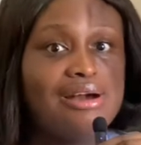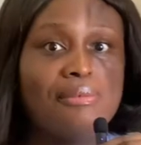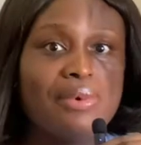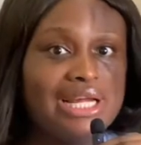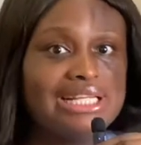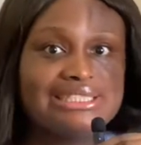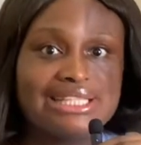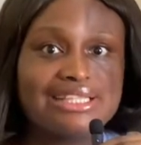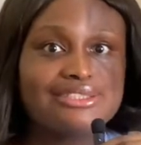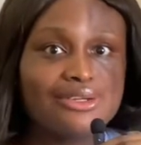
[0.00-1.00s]
when they
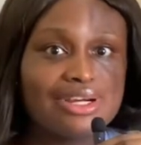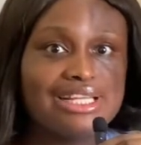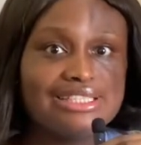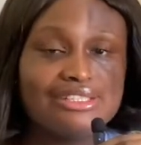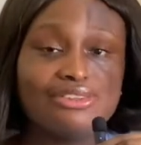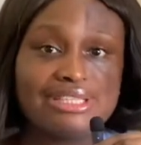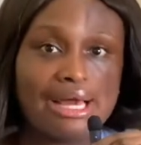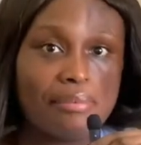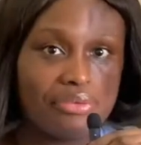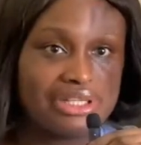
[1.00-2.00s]
start suckling on
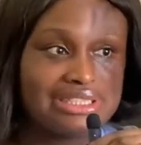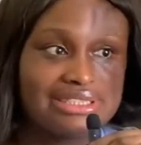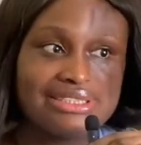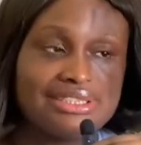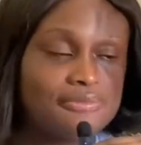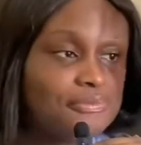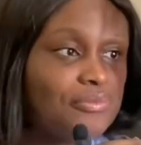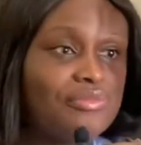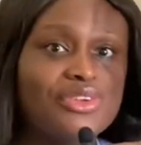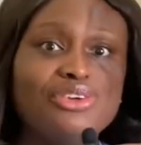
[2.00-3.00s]
that breast,
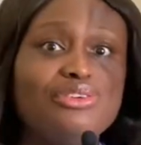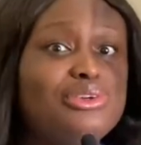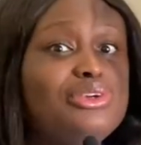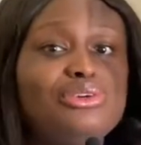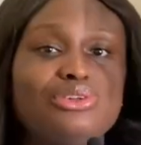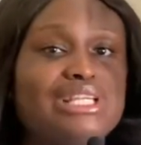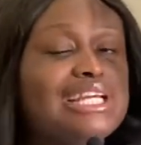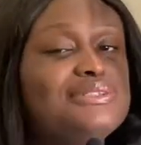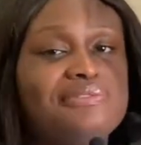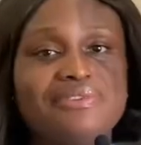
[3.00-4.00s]
you
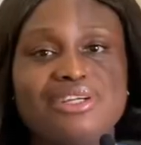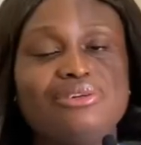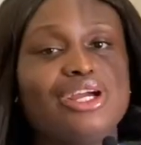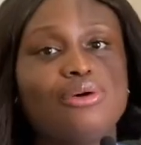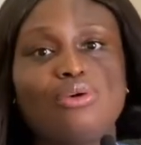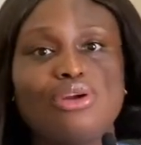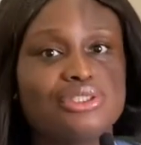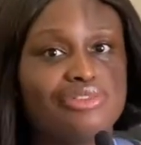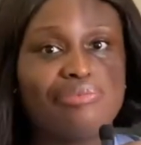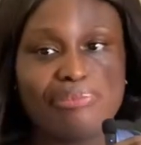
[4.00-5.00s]
tend to feel a whole
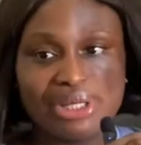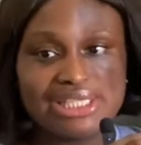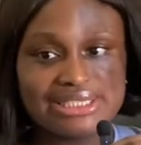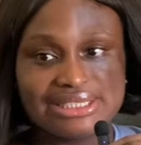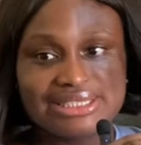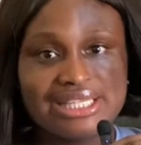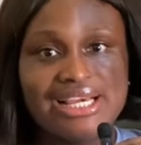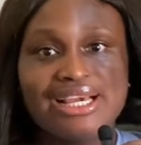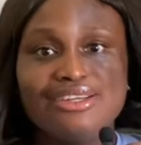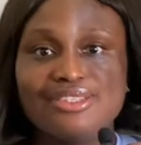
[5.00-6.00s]
lot of pains.
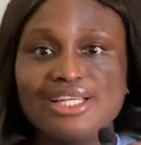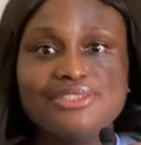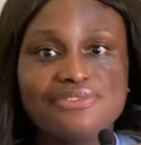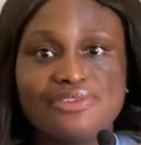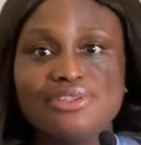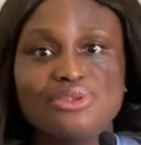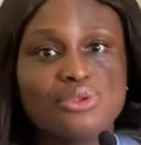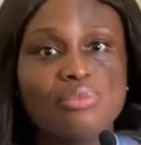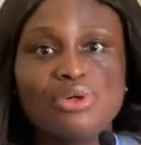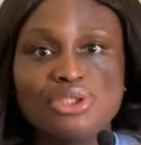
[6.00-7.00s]
You tend to feel
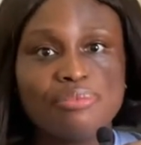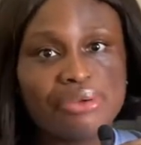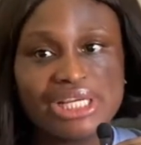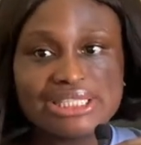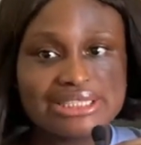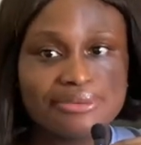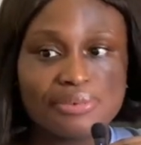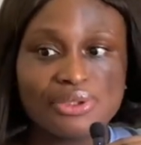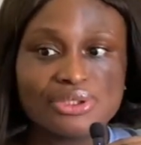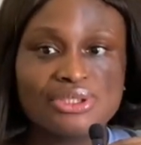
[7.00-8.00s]
so much pains,
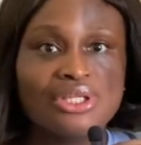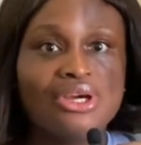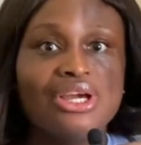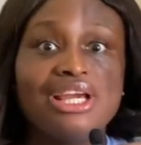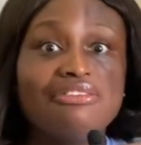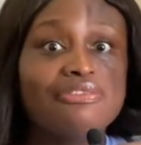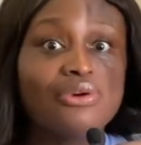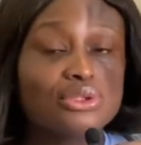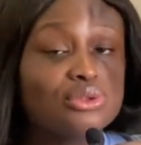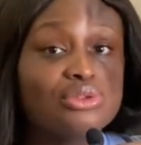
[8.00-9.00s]
because if
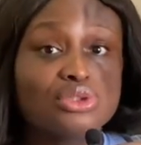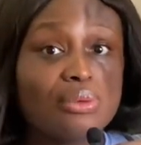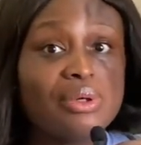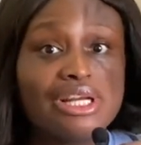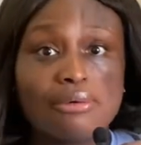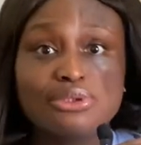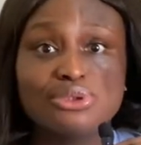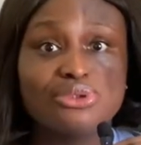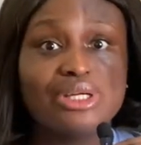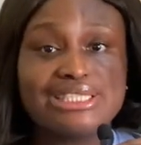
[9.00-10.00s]
you're someone that wants
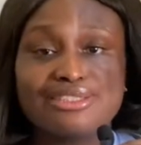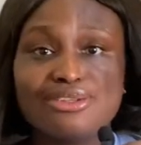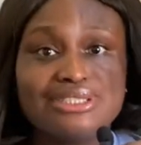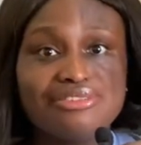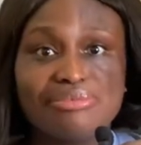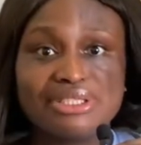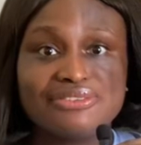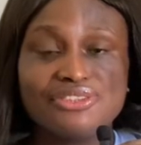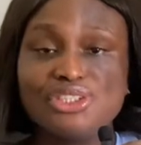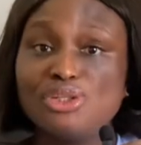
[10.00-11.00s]
to do exclusive
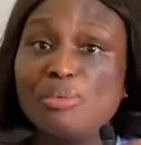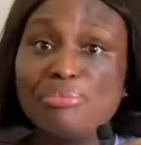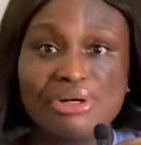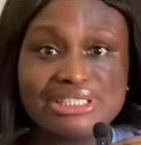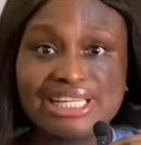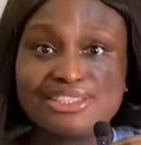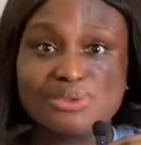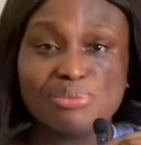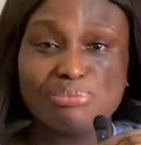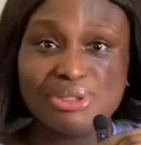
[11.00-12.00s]
breastfeeding, your breast has
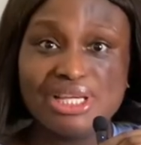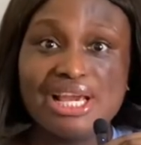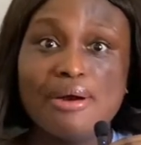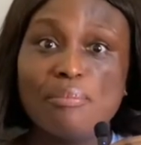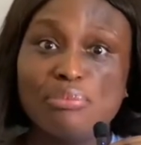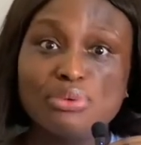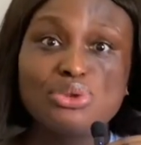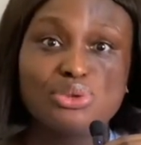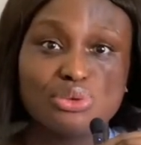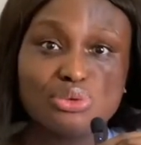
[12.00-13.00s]
to be put
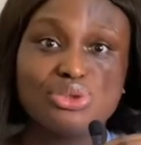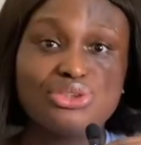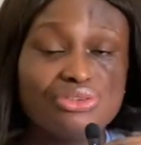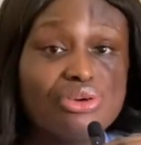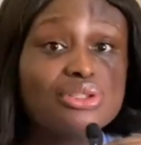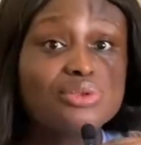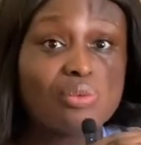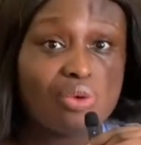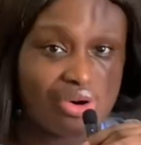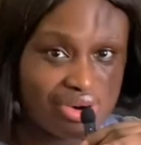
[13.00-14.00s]
to serious
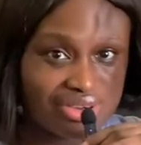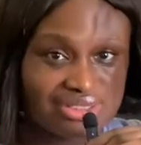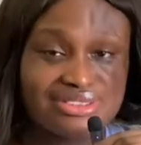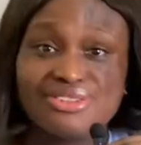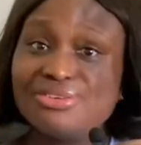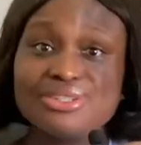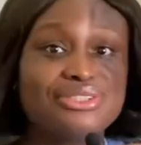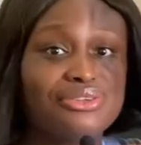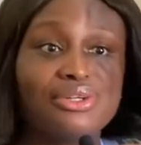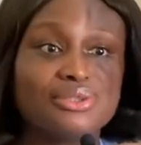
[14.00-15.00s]
work.
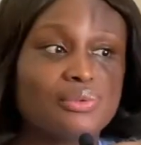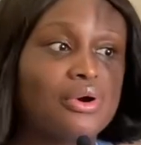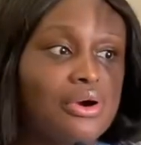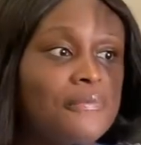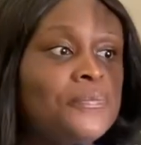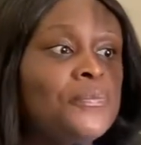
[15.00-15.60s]
Serious work.